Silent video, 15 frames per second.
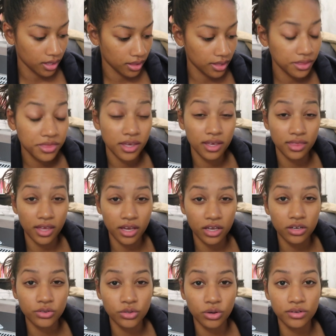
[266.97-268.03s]
the thing that
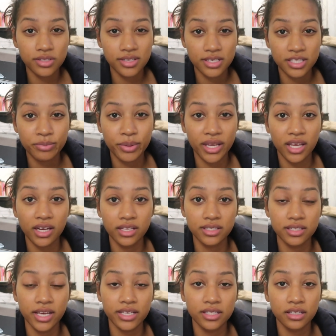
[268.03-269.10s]
controls the speed
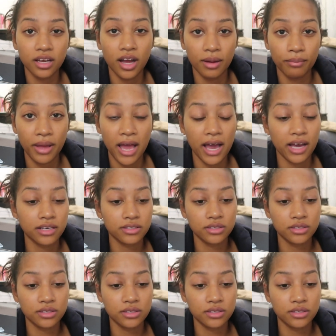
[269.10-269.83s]
is nice and compact,